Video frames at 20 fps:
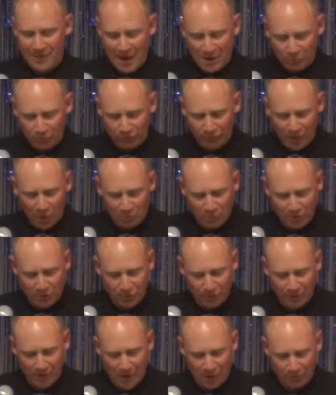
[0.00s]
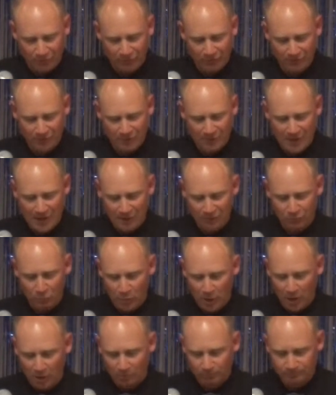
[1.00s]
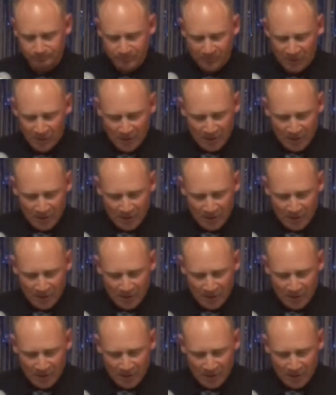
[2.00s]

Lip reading: that was helping her out as well.